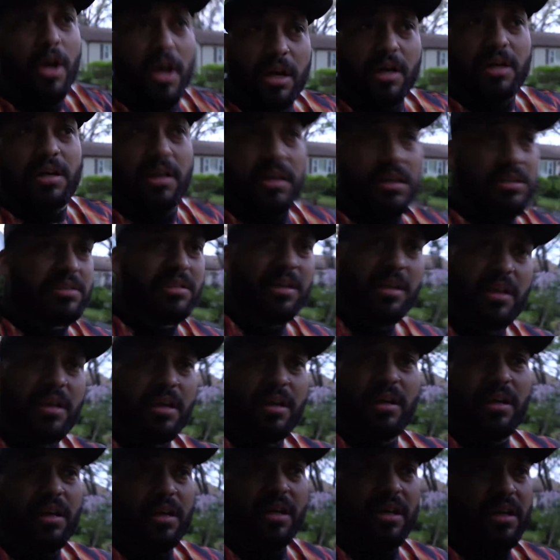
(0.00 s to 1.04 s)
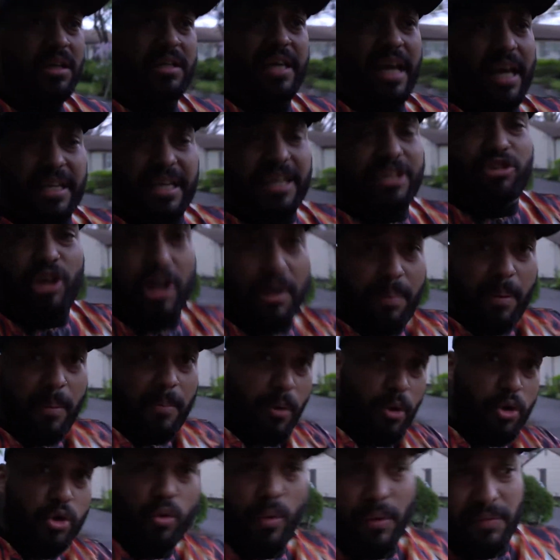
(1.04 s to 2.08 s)
because y'all trying to
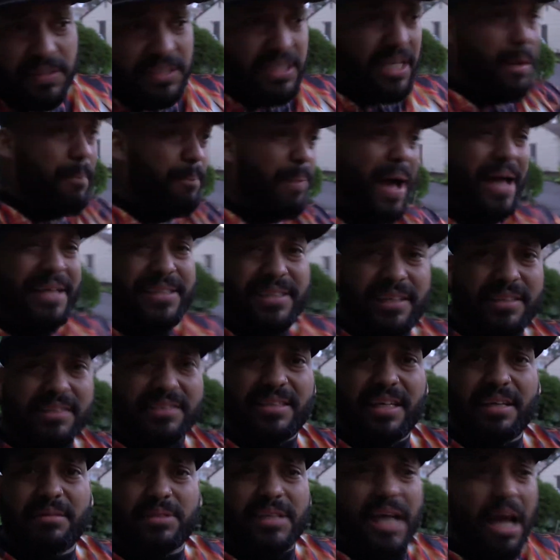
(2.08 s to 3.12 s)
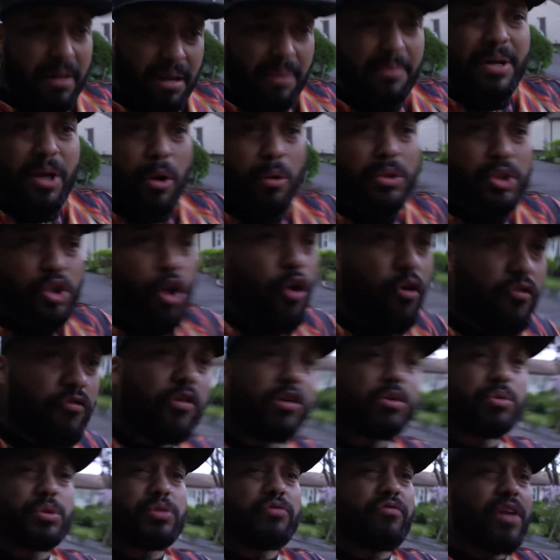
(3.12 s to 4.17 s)
promote UFC and boxing at the same time? Let me know
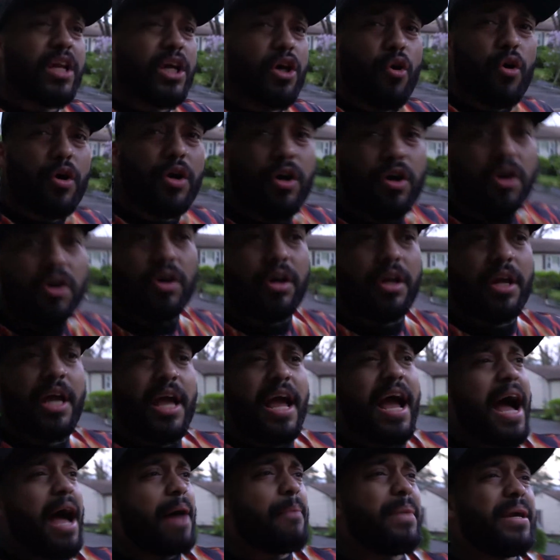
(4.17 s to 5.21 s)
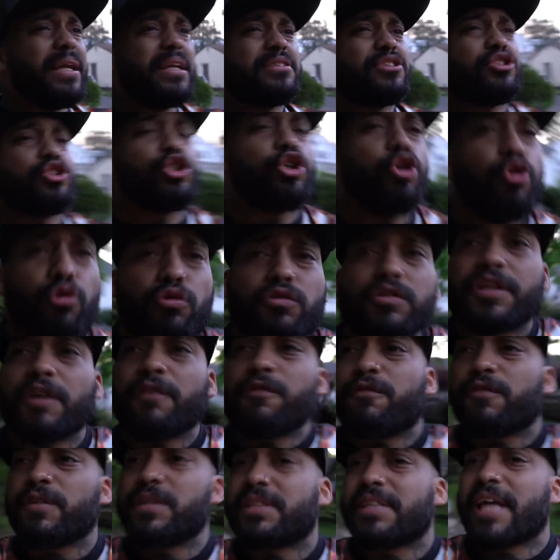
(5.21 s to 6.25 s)
what's really going on. I mean, it's two
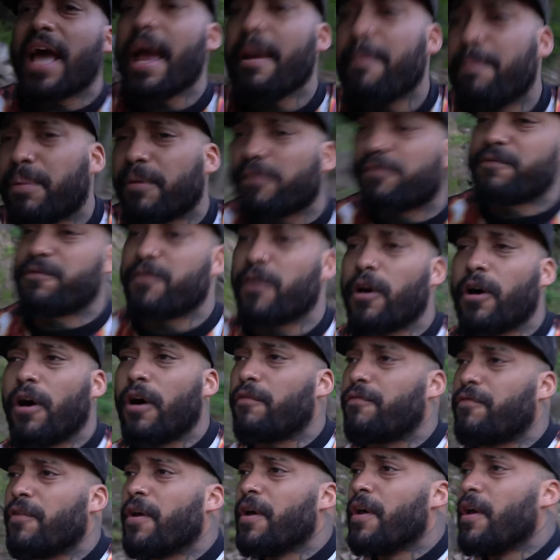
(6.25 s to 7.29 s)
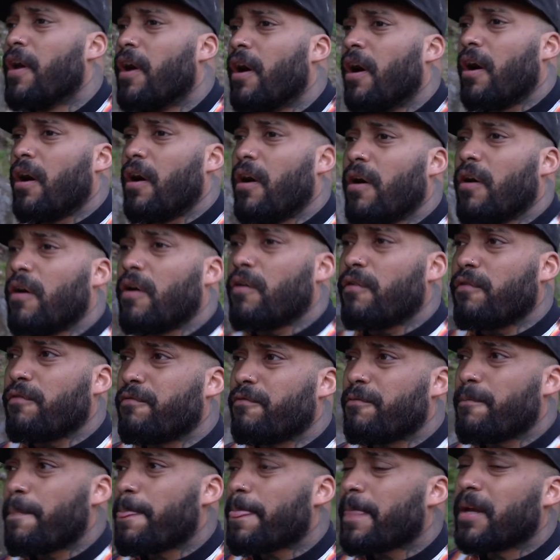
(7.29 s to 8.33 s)
different type of
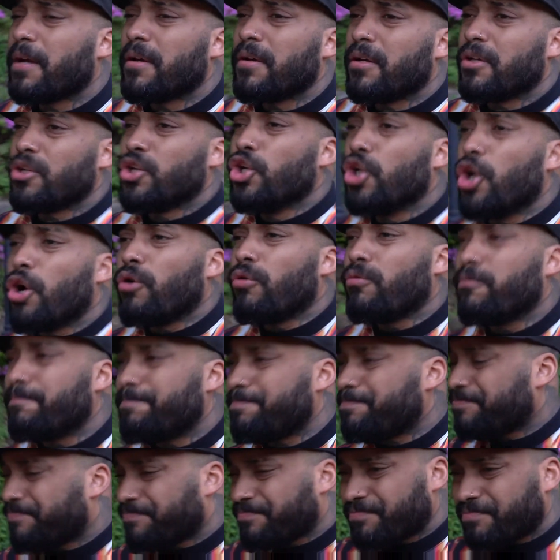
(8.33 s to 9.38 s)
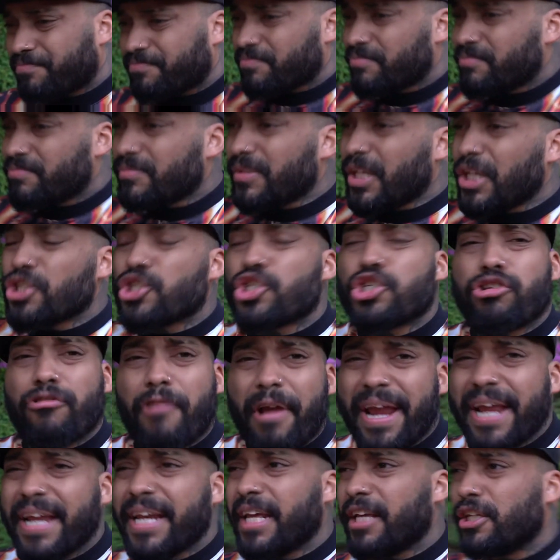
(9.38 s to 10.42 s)
you know,
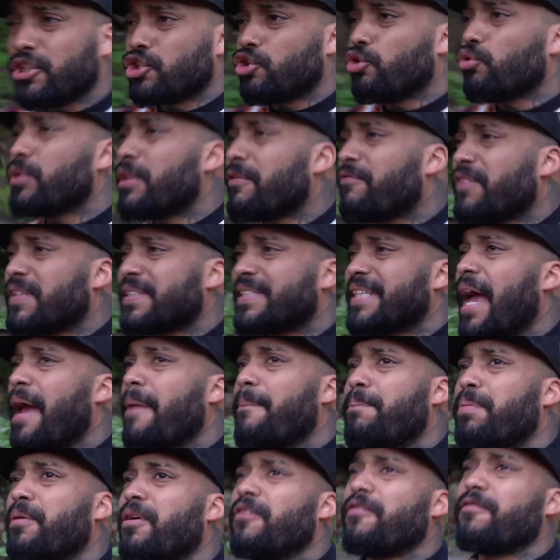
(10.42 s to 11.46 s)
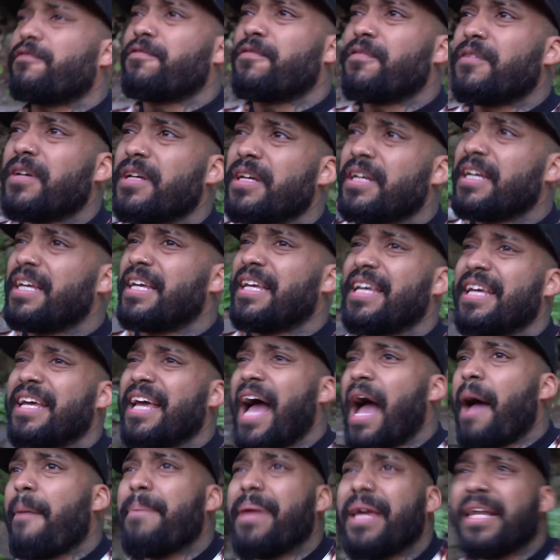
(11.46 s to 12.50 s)
training, two different type of,
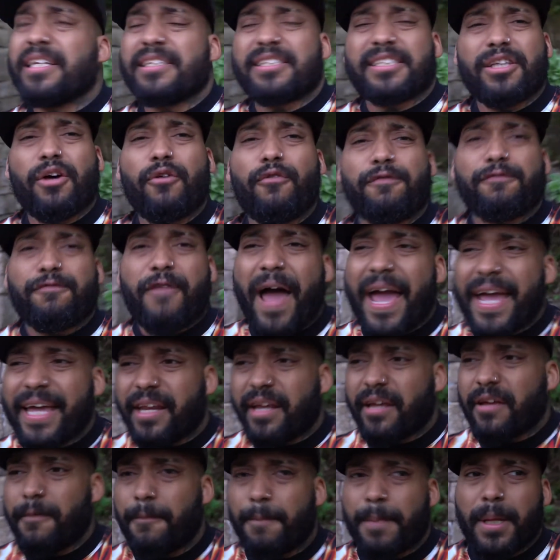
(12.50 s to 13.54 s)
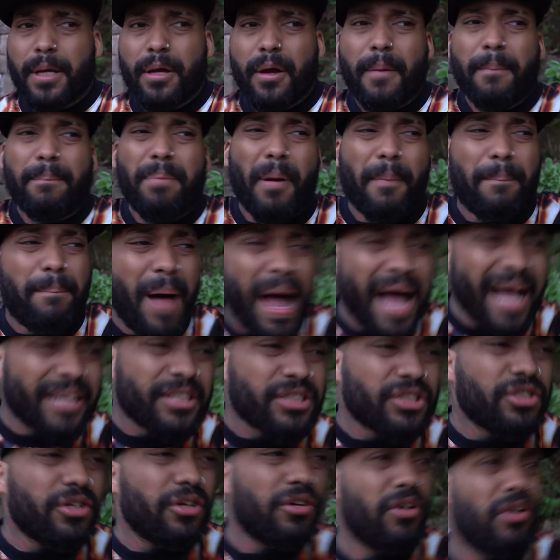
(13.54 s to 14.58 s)
I mean, it's still fighting, but
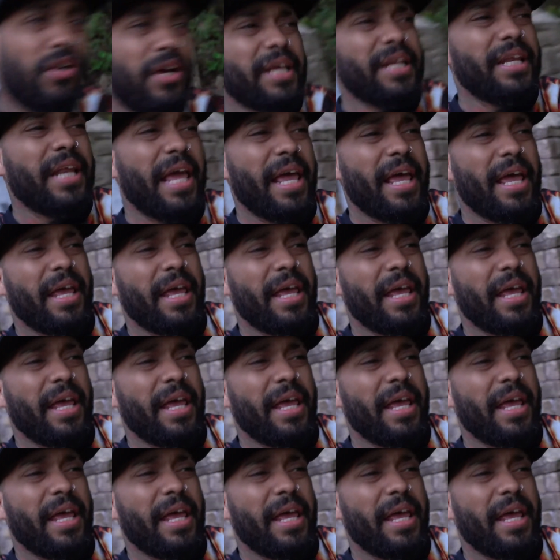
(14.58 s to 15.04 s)
boxer and